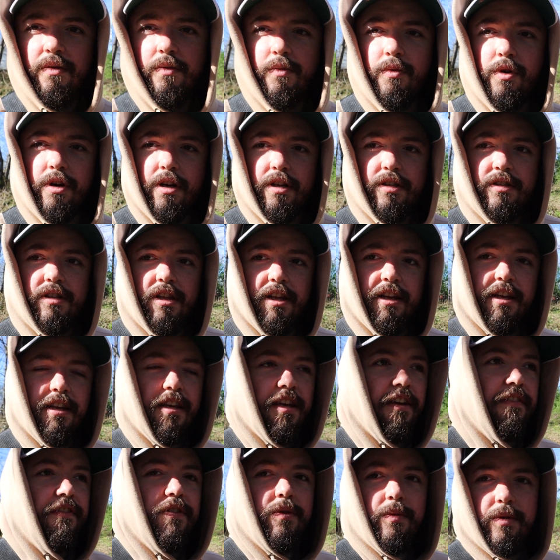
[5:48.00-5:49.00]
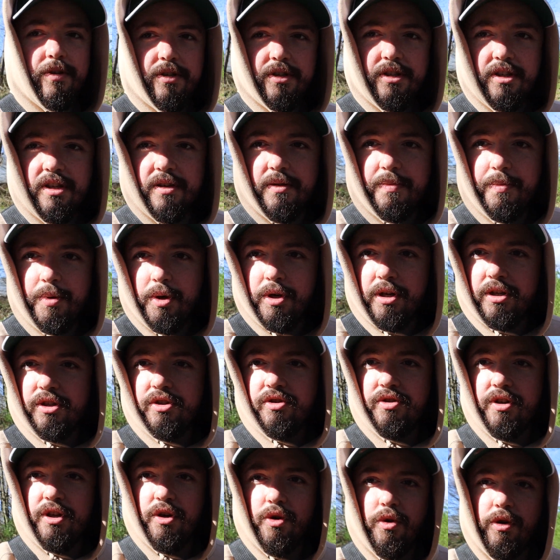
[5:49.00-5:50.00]
what it's like if you were just to put it
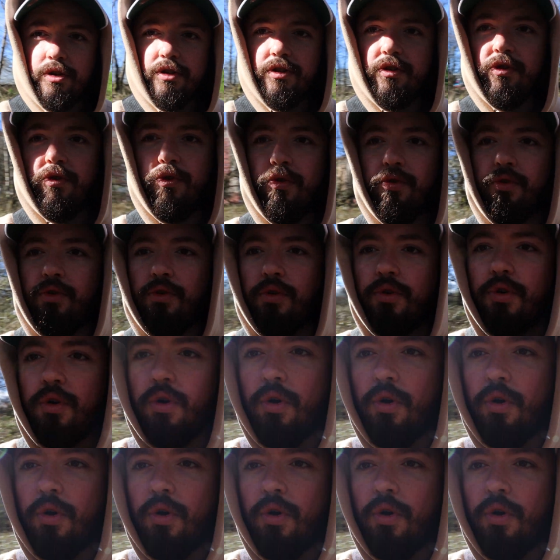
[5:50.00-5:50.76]
straight onto